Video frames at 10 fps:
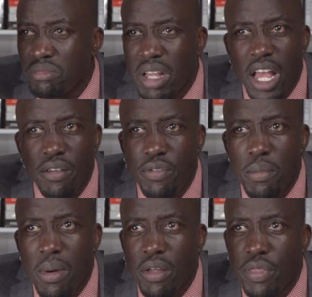every
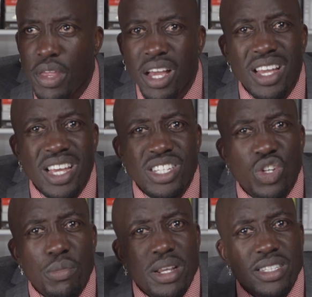month, yeah, it's
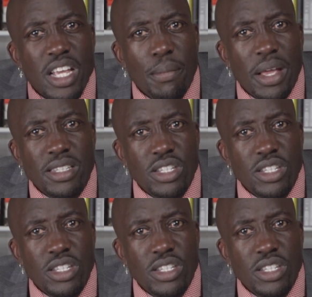gonna be the same next